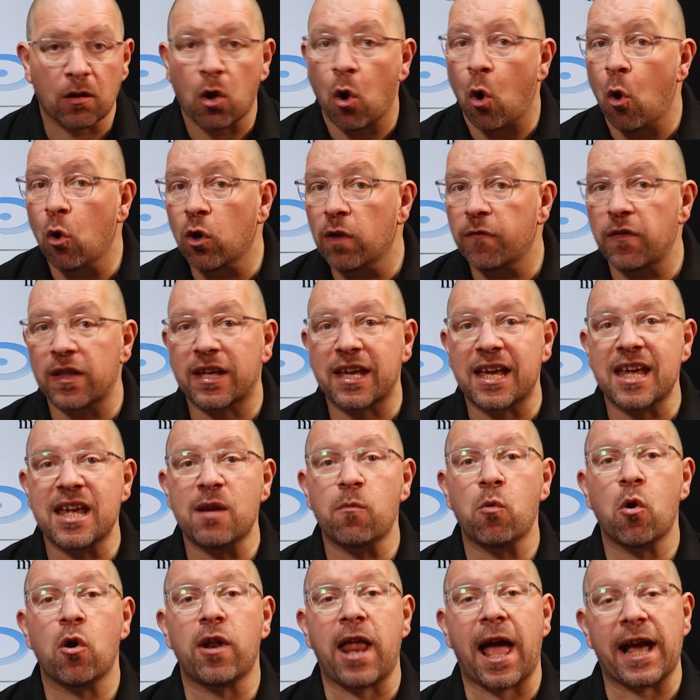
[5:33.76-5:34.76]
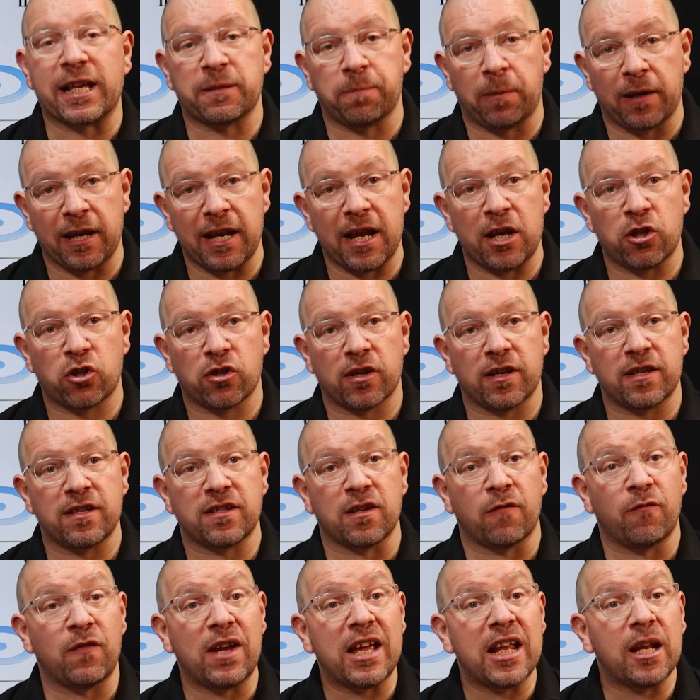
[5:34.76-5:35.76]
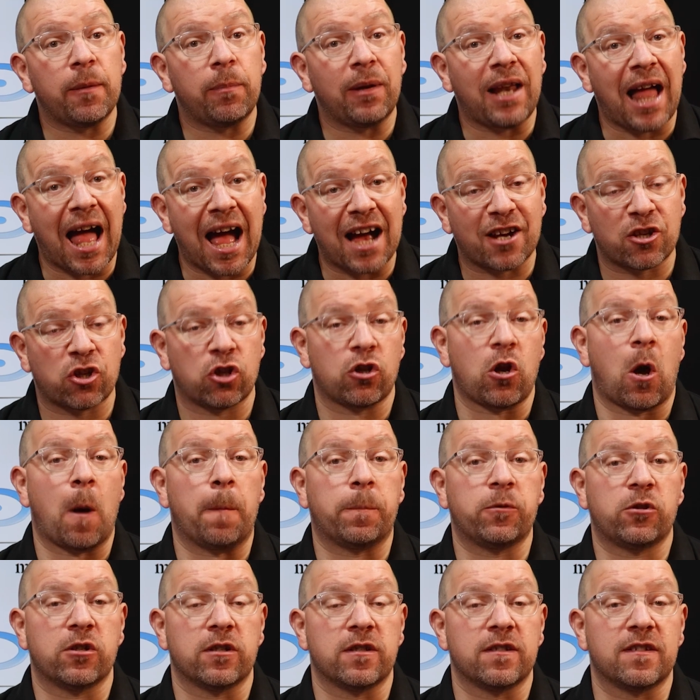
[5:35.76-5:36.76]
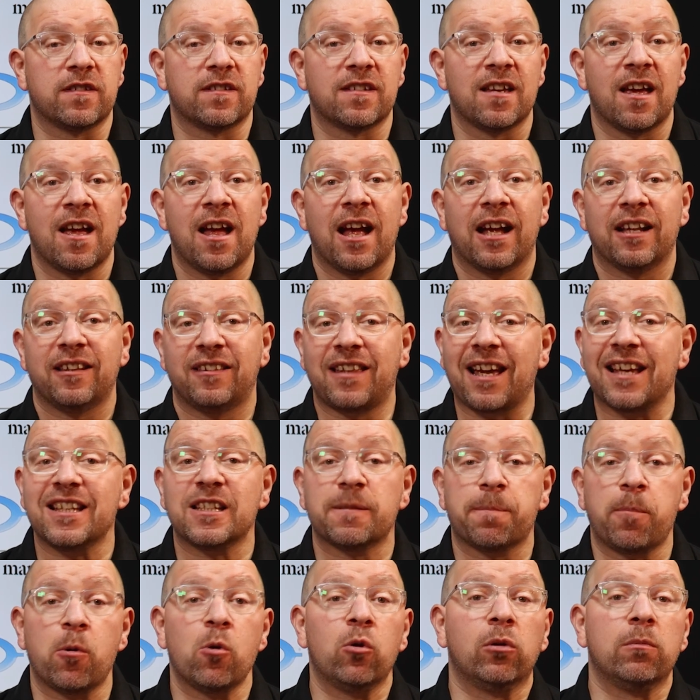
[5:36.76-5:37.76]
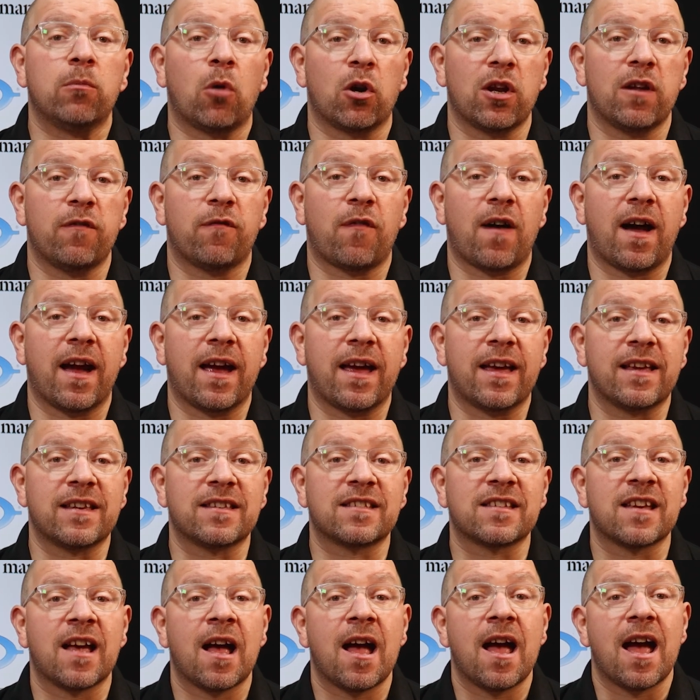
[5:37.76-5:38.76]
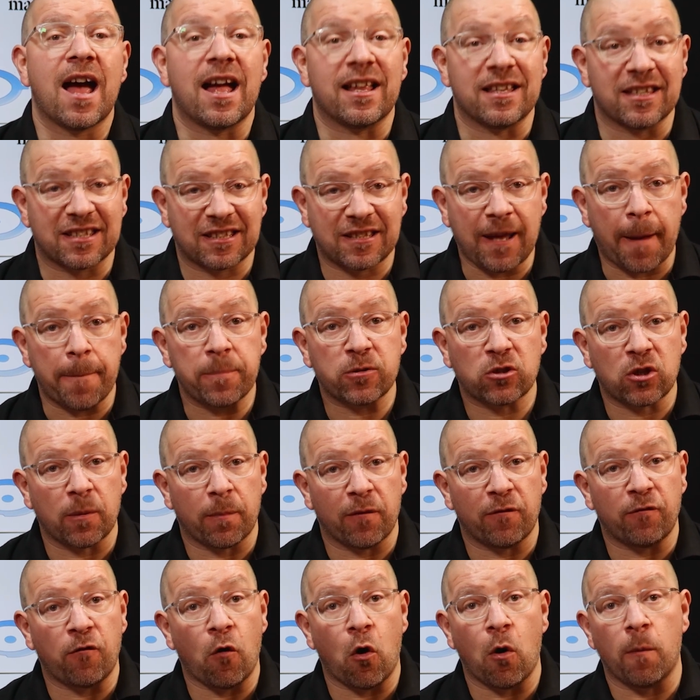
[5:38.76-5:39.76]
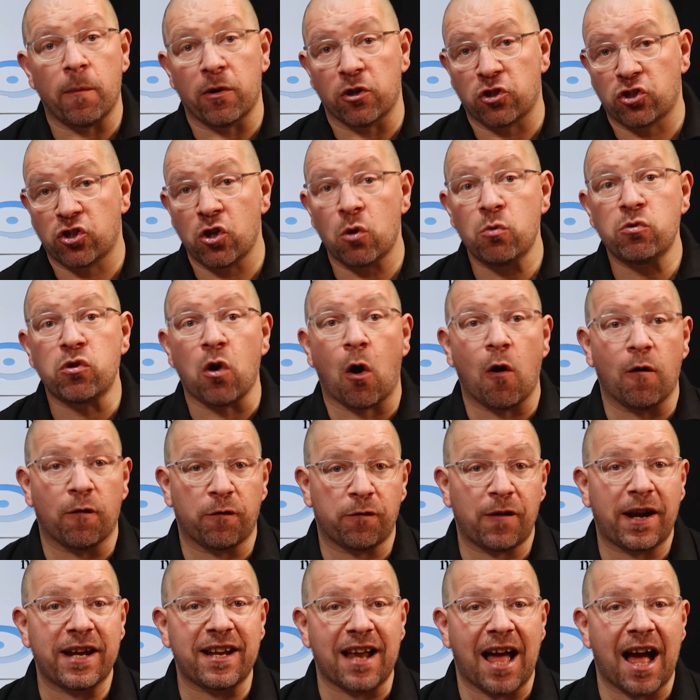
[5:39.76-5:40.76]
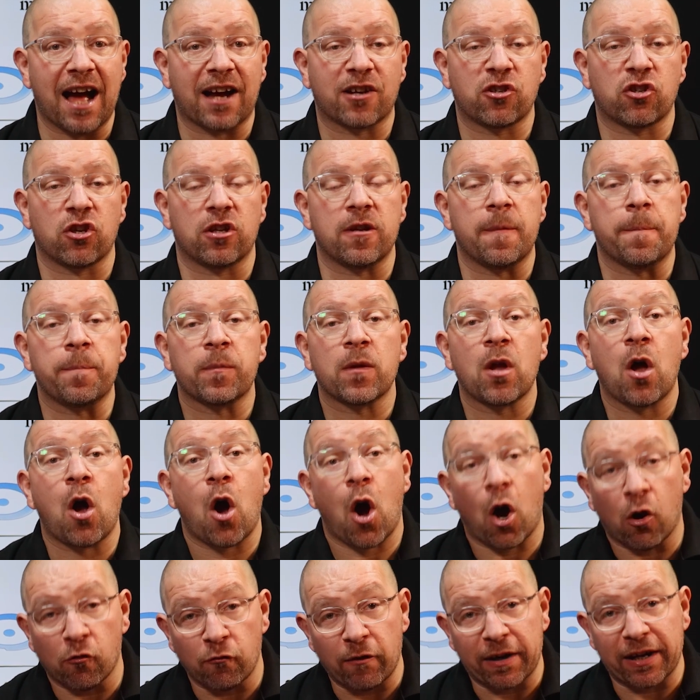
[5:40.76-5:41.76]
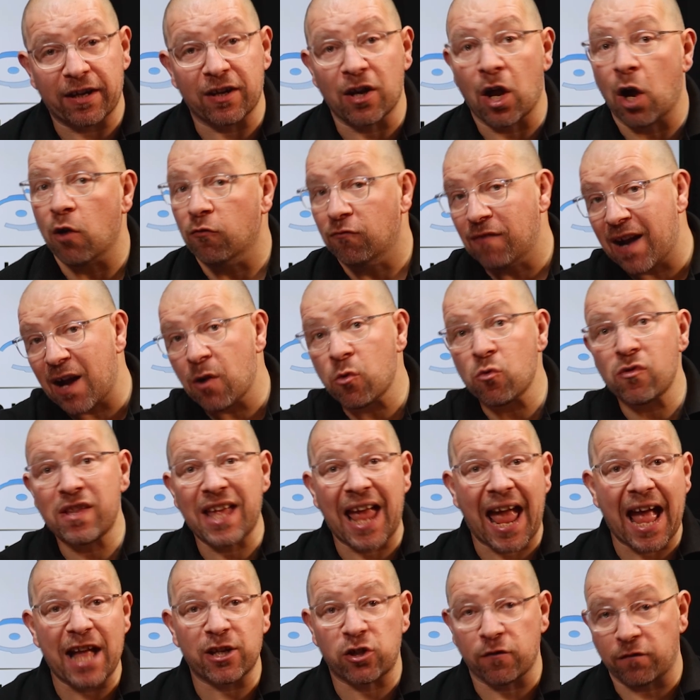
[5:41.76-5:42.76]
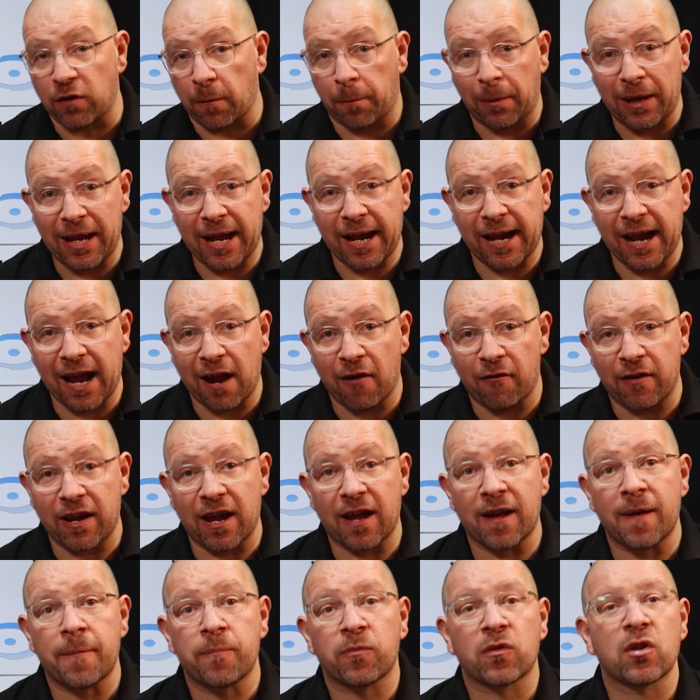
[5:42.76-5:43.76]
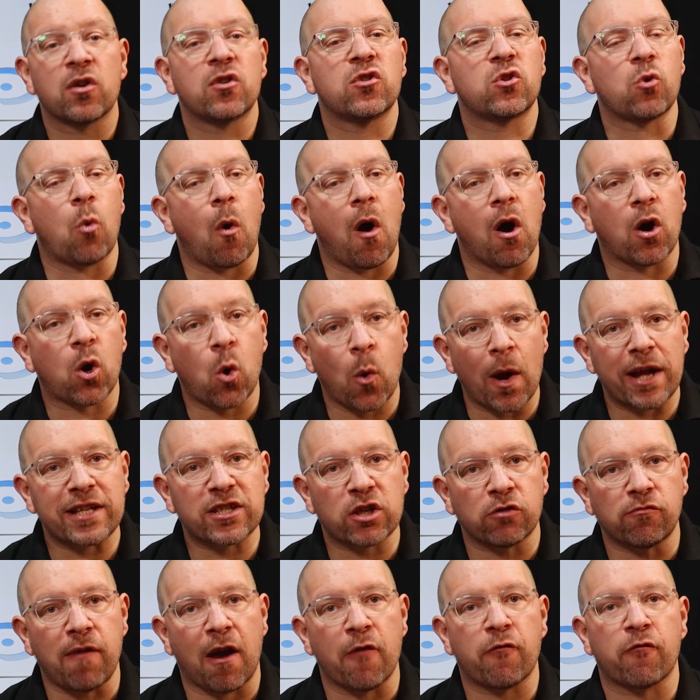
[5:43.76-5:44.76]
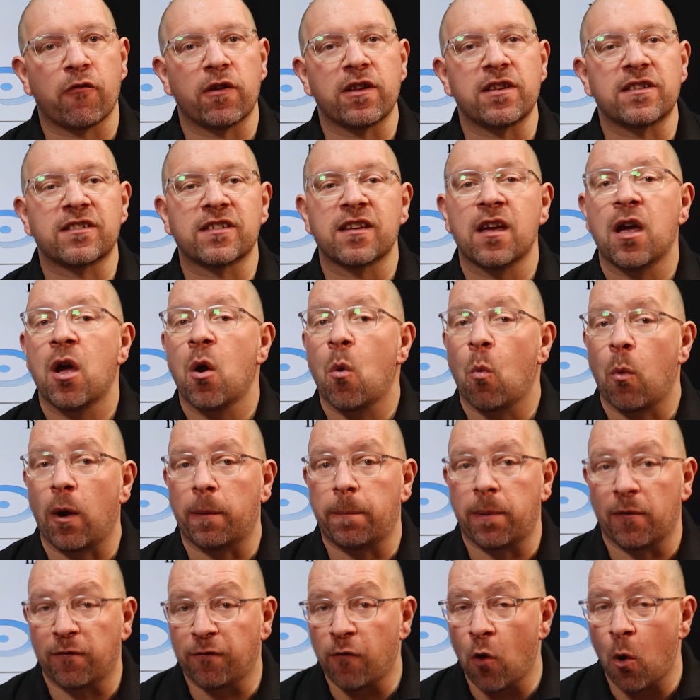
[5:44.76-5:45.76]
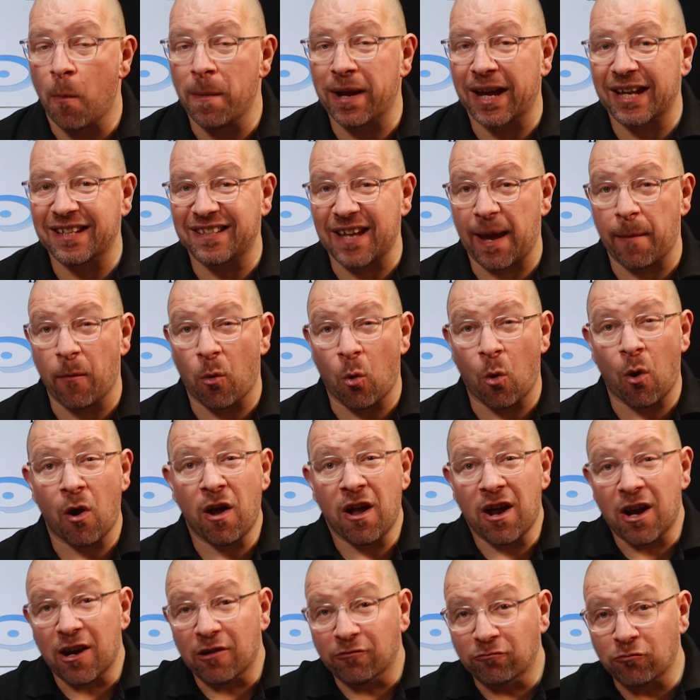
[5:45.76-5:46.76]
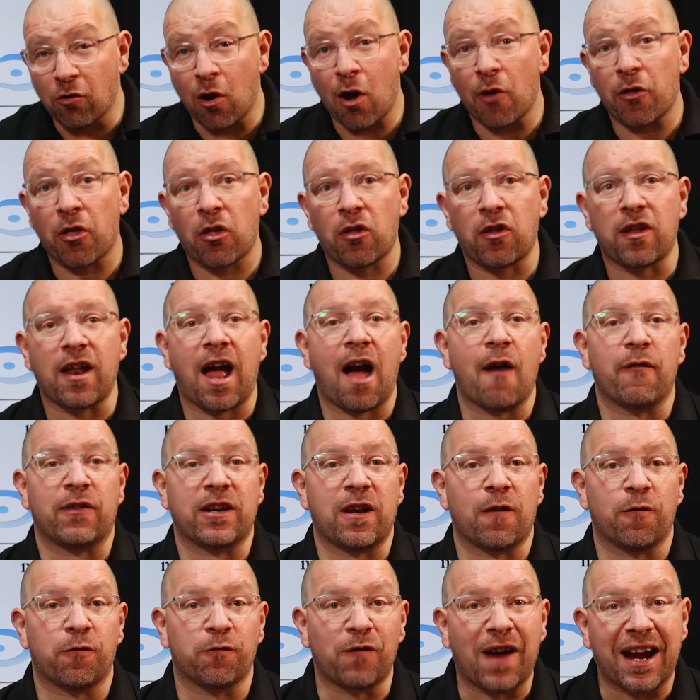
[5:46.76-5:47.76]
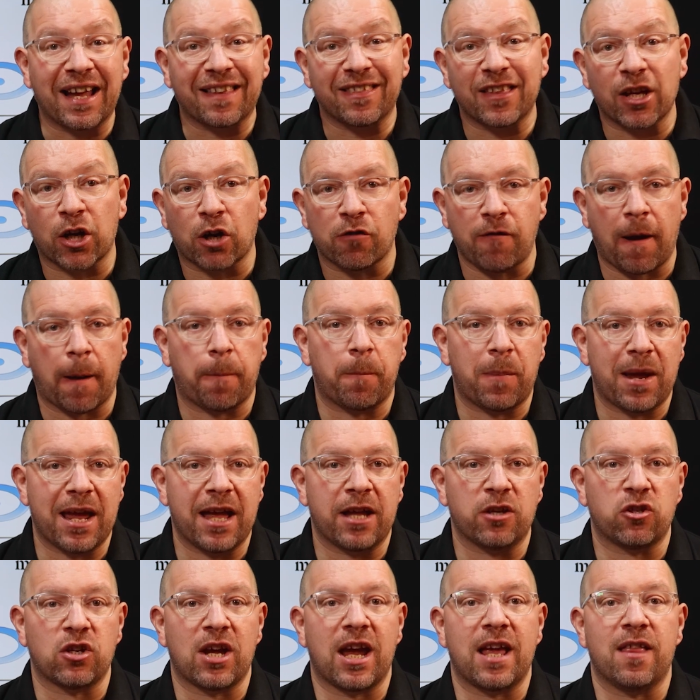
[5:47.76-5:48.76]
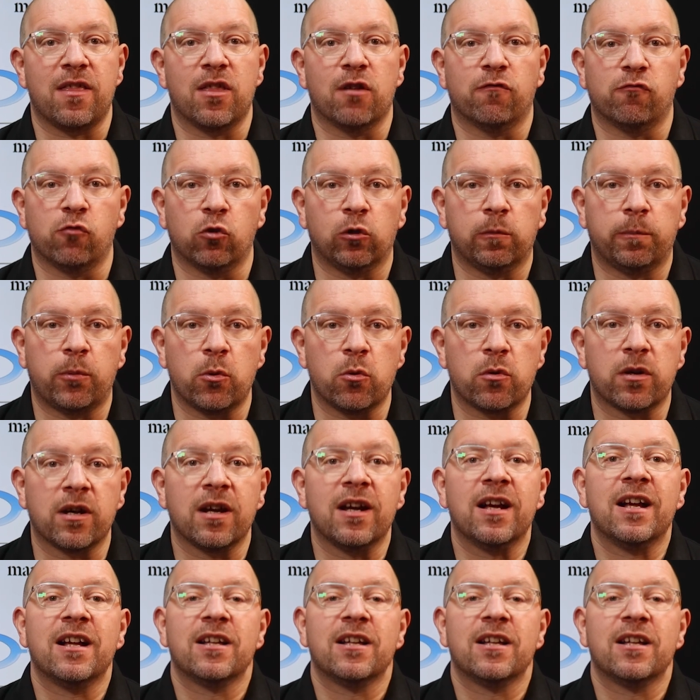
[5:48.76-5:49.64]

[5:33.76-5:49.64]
All of the keyword explanations, available action options, dice pool modifiers, and steps to perform a shoot or fight action are written around the edge of the playing area, so are quick to reference when performing a demo rather than having to find the correct page in the rulebook